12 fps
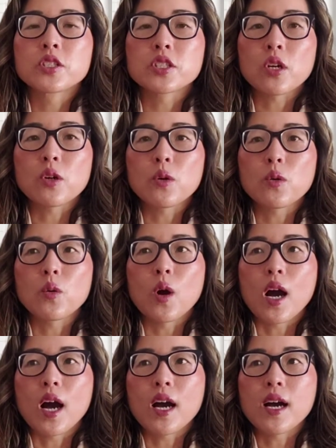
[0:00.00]

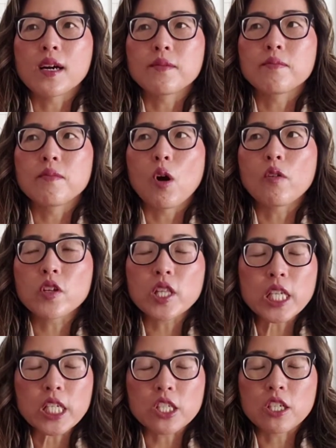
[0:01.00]
Over the
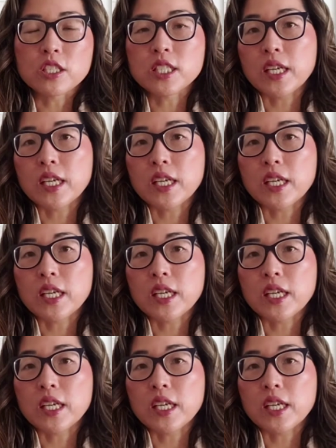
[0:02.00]
years,